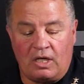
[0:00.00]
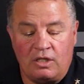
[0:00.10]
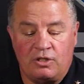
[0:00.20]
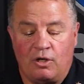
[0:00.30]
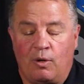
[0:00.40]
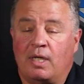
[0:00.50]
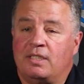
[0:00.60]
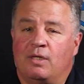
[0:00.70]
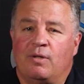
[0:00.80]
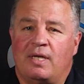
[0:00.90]
So
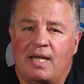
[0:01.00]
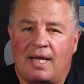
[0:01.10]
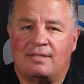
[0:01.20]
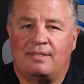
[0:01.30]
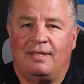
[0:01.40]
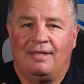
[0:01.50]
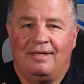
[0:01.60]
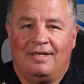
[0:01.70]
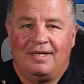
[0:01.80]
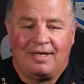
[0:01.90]
until the next
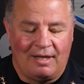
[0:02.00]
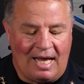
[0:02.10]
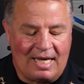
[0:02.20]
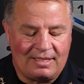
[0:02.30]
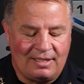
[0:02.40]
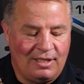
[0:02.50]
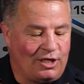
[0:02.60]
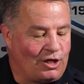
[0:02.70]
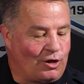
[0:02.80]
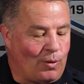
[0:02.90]
class,
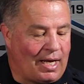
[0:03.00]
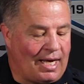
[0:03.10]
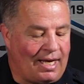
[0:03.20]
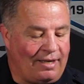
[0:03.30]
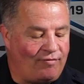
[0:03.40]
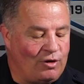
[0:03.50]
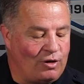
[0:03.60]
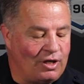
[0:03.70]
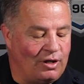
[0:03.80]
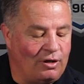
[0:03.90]
go ahead if you
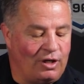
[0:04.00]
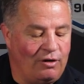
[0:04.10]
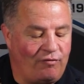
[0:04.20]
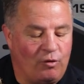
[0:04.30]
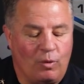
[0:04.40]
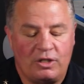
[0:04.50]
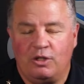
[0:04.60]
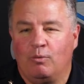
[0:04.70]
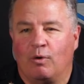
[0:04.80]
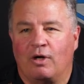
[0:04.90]
want
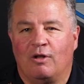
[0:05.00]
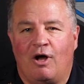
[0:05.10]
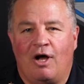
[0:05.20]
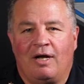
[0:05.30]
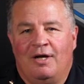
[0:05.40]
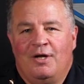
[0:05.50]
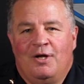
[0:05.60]
to work along,